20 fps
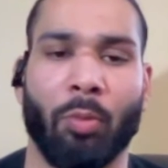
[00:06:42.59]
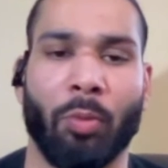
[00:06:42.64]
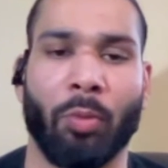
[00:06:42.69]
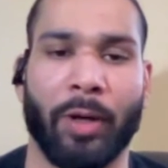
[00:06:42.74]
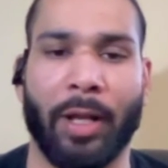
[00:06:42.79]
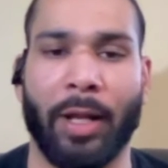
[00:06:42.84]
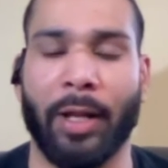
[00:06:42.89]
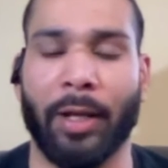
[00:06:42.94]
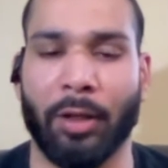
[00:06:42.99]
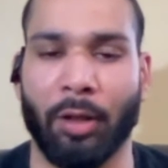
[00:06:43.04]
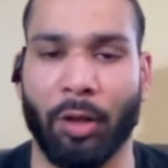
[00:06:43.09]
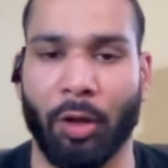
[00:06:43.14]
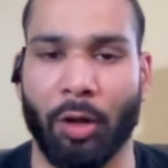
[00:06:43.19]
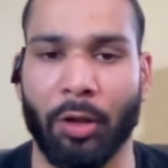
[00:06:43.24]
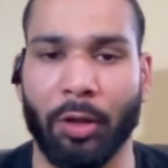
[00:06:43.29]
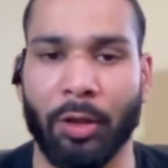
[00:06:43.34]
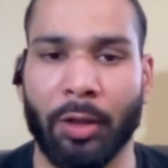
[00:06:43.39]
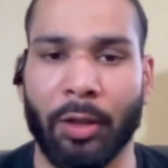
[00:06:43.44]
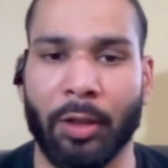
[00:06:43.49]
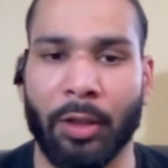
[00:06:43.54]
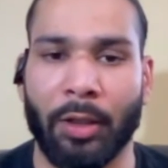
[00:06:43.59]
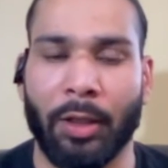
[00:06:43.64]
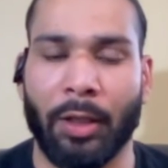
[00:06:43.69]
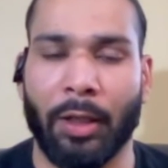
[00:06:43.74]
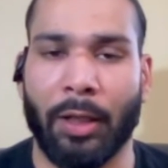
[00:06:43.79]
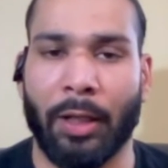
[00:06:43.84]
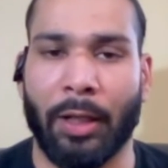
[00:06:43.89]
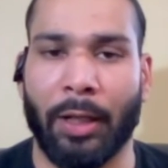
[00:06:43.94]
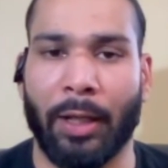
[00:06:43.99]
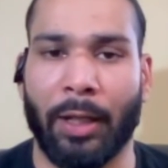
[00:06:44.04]
what I got,
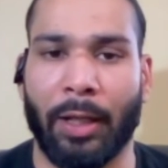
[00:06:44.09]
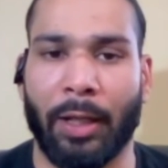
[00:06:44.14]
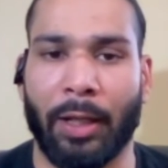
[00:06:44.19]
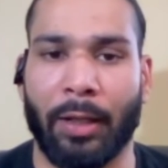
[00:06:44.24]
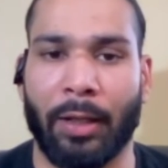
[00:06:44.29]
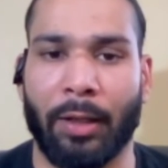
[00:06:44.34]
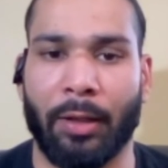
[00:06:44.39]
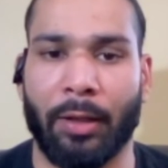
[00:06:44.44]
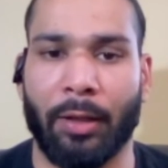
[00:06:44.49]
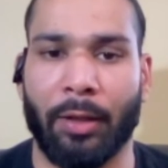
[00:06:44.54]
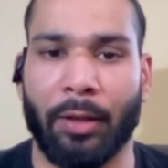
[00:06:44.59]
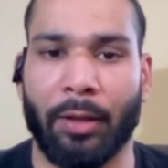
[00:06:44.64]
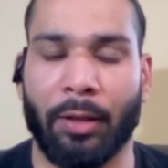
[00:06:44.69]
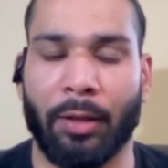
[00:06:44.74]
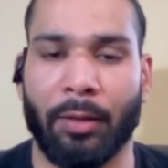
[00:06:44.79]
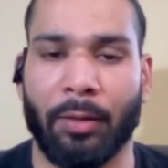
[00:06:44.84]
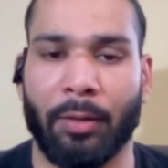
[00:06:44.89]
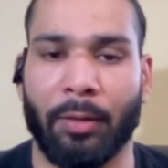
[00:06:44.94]
and